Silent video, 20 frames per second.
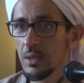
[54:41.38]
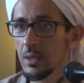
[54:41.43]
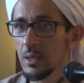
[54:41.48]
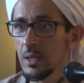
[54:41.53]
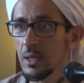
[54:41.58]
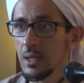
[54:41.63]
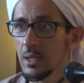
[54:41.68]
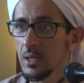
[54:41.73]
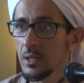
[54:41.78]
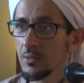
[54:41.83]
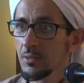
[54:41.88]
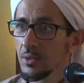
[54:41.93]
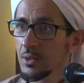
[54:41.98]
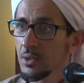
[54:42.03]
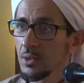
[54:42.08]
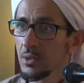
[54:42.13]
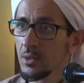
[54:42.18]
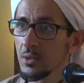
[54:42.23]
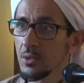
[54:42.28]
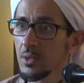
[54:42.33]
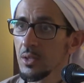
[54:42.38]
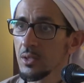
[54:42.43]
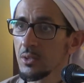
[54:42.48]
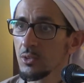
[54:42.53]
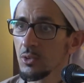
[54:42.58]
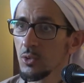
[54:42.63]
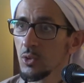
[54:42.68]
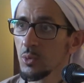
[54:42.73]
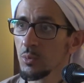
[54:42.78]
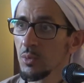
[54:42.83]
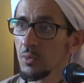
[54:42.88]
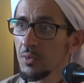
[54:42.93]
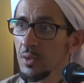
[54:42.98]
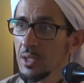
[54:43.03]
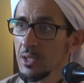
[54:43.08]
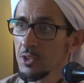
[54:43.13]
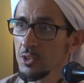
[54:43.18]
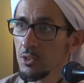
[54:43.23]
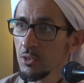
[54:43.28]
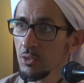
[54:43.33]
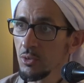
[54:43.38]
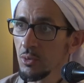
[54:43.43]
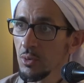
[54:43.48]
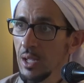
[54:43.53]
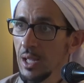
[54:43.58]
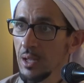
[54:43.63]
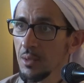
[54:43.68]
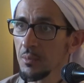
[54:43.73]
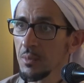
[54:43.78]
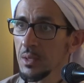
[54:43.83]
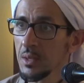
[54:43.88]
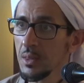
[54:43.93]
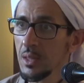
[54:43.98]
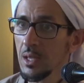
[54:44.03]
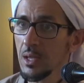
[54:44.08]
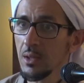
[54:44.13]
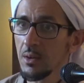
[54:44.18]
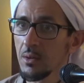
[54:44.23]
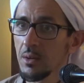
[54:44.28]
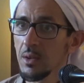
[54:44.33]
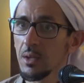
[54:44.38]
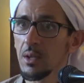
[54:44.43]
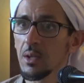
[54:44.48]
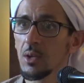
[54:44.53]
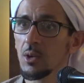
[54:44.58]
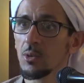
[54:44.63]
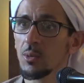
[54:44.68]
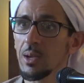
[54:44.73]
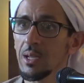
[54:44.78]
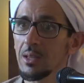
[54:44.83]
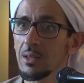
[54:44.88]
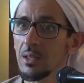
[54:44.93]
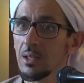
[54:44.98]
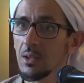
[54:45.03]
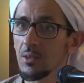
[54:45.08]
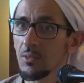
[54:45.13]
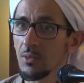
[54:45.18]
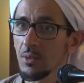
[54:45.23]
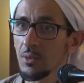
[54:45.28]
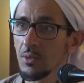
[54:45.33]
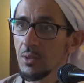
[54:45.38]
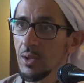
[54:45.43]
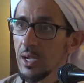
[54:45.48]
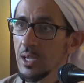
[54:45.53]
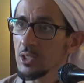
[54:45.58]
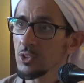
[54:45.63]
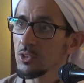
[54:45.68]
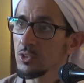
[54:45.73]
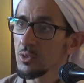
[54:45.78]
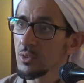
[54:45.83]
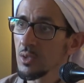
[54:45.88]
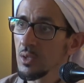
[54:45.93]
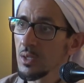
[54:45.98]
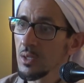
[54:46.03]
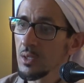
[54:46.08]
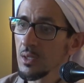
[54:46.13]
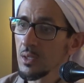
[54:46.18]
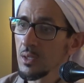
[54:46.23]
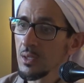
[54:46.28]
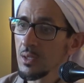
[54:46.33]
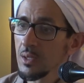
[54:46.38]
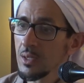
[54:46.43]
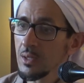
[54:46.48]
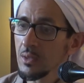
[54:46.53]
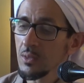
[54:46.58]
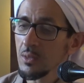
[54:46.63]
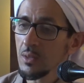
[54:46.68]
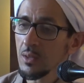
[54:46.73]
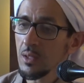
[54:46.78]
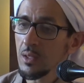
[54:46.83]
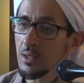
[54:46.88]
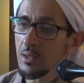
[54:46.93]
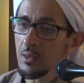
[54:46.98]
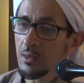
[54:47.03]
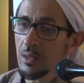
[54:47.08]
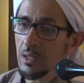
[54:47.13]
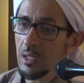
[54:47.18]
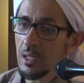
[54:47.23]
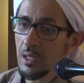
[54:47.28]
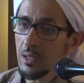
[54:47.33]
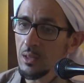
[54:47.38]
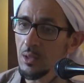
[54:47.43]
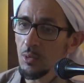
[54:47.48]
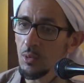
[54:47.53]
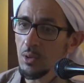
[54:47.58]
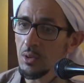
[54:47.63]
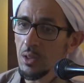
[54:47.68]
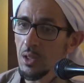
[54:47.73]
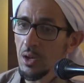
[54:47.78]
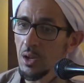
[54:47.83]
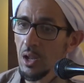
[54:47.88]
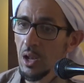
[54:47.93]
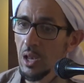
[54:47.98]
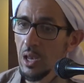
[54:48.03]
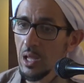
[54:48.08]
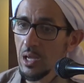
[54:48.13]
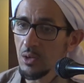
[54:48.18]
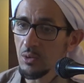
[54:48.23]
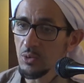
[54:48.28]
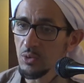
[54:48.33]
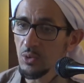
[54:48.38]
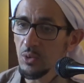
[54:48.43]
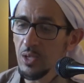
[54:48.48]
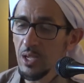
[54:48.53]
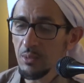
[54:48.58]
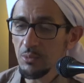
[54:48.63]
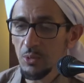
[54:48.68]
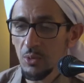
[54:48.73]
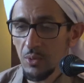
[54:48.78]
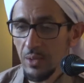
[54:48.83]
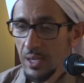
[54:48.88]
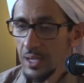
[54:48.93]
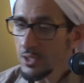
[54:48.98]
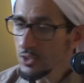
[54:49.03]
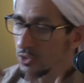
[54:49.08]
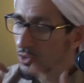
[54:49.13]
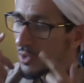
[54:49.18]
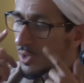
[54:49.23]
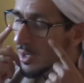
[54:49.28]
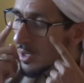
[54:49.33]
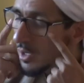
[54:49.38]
Every year there is a group of angels who come and they are waiting for the Hajj, and they are allowed to come to the Hajj.